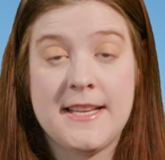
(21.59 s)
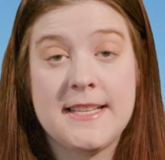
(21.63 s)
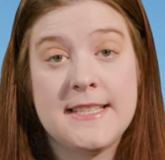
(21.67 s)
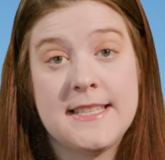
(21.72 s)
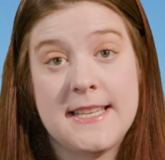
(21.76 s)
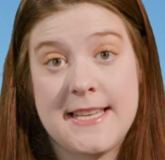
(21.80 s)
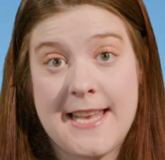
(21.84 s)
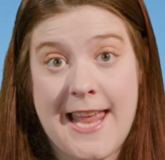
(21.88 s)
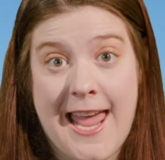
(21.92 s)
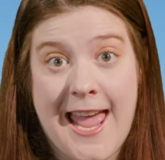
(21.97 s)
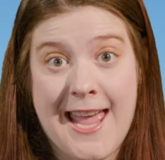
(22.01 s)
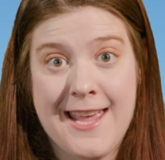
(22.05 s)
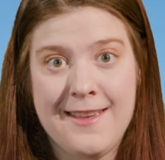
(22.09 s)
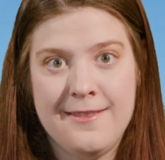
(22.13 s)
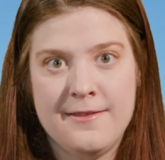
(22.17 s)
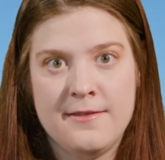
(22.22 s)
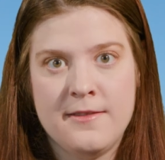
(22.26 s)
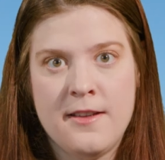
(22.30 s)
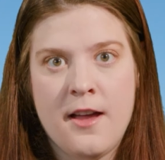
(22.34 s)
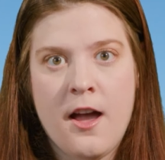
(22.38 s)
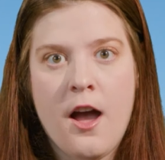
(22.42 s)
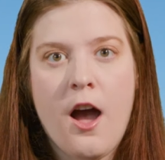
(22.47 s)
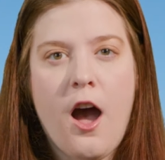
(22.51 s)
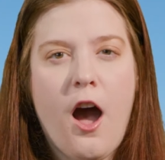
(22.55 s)
Today,
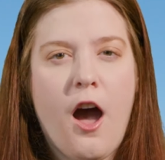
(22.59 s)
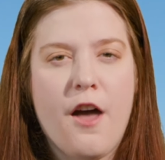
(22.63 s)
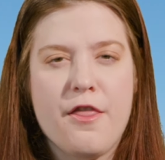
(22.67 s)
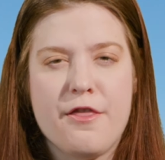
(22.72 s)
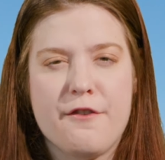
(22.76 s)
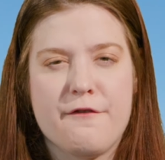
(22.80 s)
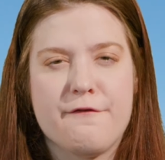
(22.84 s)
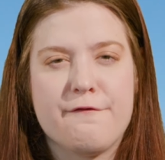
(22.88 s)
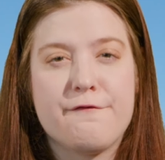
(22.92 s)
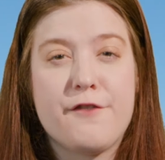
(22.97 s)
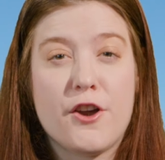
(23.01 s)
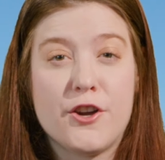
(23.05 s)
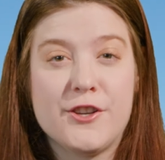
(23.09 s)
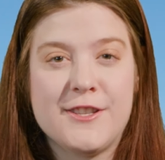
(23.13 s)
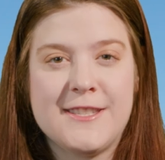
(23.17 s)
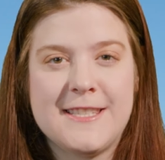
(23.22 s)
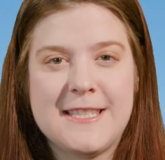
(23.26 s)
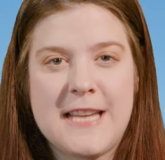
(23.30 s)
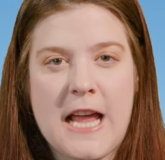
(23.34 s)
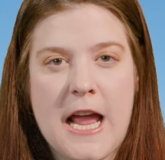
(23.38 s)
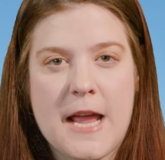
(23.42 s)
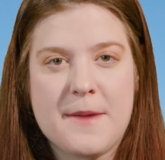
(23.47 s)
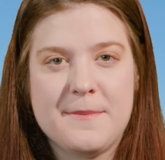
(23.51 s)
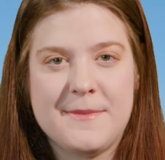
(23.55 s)
on the First
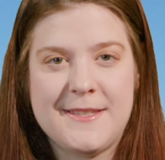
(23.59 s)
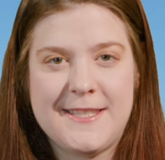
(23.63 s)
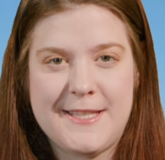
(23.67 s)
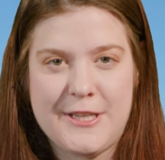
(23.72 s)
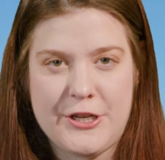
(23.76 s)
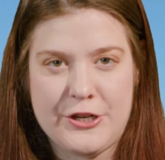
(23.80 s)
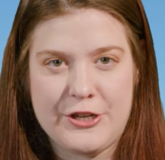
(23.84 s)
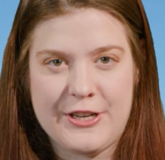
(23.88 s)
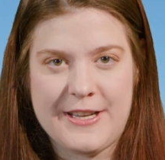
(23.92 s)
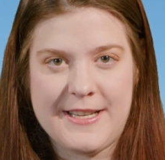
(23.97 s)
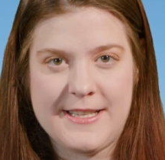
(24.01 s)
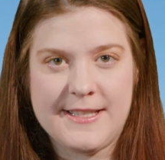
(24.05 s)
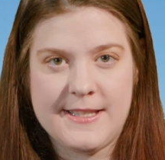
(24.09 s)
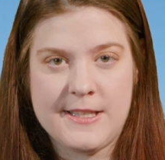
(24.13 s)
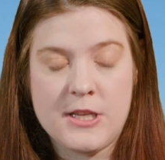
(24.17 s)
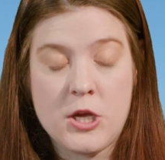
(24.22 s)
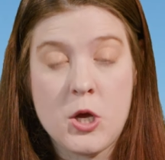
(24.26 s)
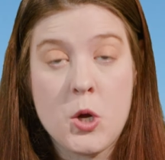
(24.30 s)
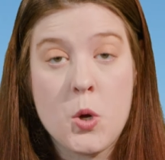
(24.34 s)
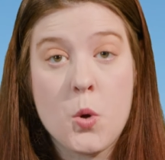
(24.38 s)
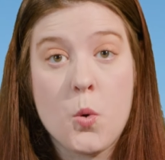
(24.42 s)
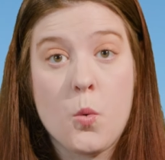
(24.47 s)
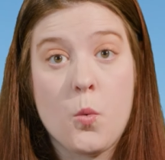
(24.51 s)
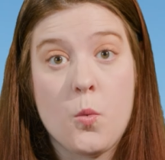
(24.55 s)
Time series,
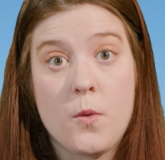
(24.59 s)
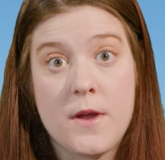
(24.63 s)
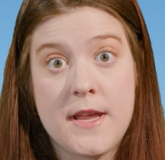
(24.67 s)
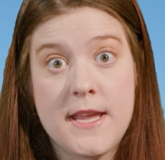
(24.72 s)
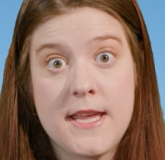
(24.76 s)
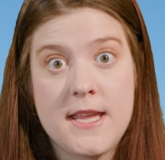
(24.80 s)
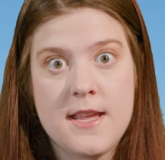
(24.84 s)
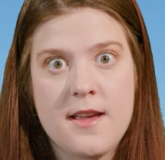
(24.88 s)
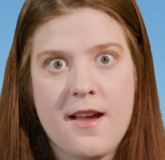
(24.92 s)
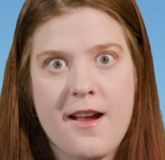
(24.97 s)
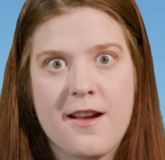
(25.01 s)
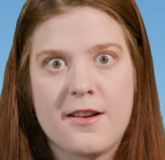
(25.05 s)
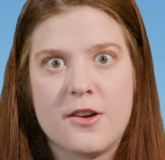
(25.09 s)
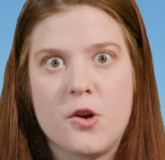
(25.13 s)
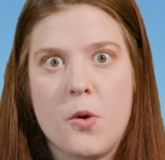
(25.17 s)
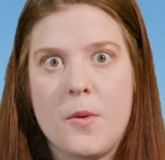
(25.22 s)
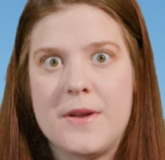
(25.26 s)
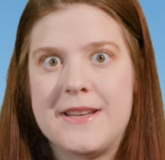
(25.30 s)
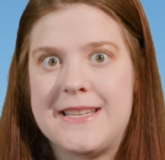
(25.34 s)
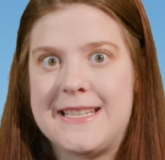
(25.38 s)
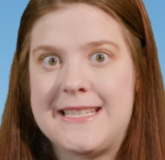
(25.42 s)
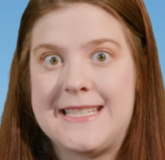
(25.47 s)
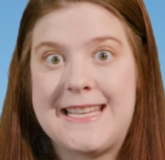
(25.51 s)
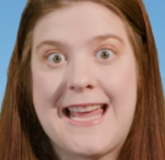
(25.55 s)
we are
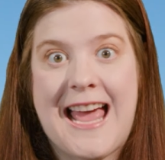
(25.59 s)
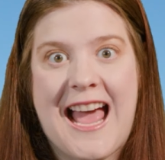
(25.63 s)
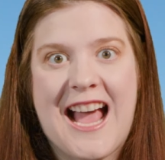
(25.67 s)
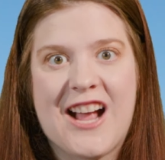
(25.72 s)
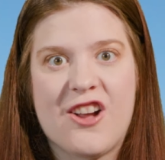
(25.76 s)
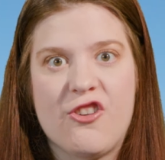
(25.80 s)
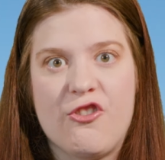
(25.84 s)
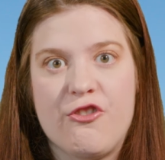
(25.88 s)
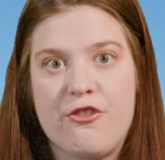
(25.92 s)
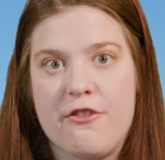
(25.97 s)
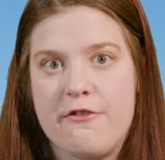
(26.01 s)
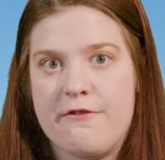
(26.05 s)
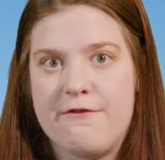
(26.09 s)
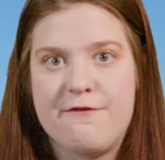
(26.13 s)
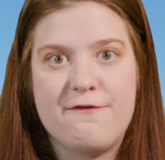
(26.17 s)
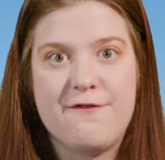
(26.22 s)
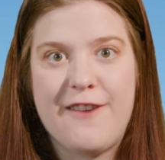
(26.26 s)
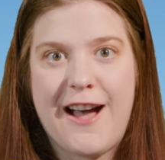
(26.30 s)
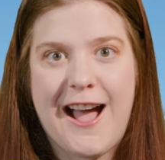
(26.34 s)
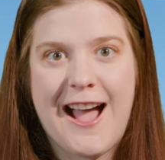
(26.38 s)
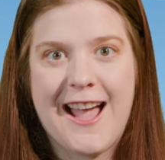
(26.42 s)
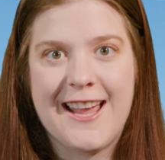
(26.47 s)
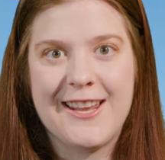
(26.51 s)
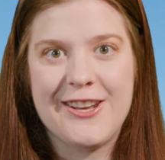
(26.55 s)
going to tackle the
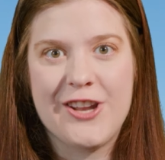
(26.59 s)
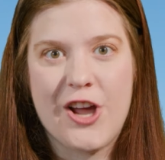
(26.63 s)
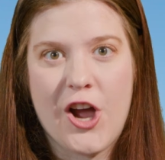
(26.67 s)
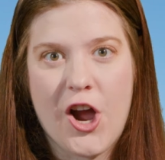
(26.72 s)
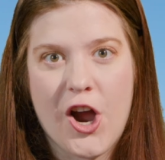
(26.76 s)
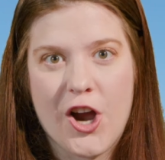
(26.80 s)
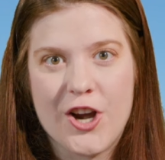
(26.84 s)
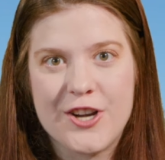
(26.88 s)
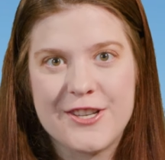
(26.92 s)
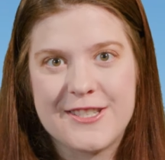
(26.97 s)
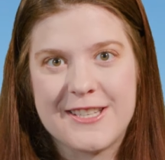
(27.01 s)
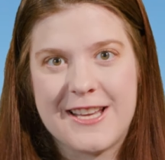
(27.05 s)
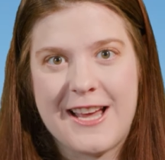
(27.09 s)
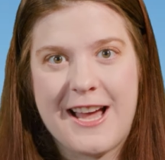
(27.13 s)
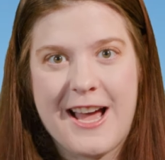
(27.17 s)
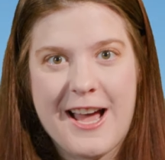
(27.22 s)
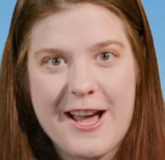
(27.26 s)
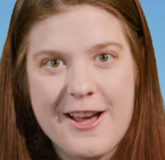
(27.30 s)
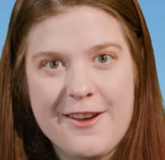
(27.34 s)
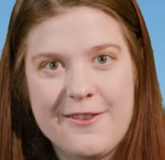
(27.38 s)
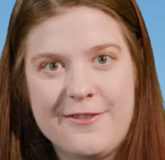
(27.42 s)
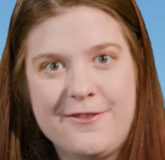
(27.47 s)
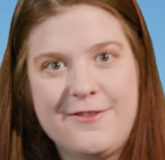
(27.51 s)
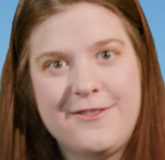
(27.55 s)
fine art
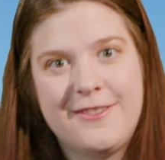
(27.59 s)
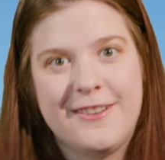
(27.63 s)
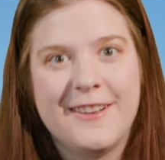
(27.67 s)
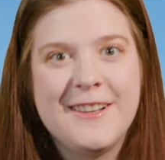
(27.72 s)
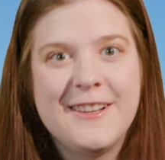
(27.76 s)
of